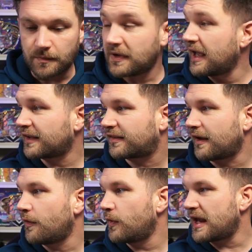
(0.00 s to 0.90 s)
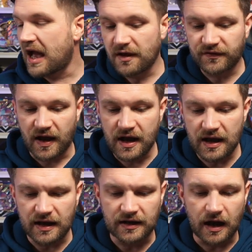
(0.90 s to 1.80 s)
next, we have
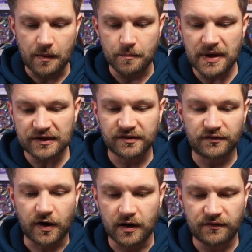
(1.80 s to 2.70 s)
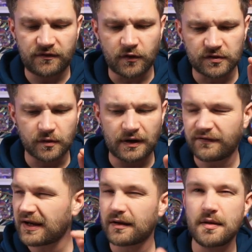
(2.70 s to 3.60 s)
a cup mix of kind of fossil. I
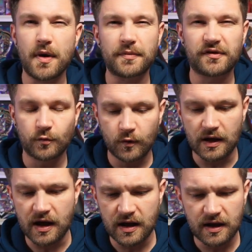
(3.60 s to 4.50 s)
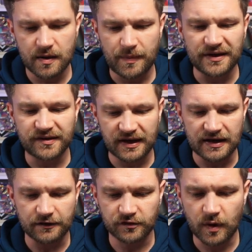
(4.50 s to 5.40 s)
think there might be some base set in
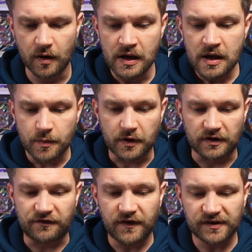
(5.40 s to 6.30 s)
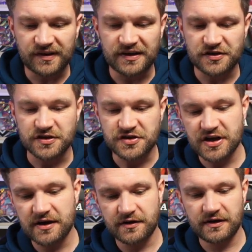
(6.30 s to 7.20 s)
here as well. We've got the first edition
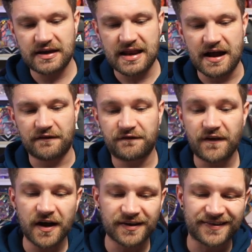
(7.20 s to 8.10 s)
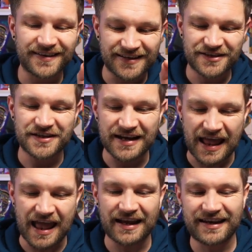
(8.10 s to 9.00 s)
Geodude and then a first edition
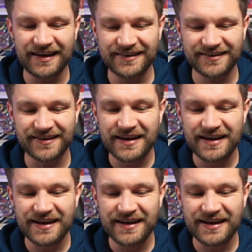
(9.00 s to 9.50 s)
Ekans.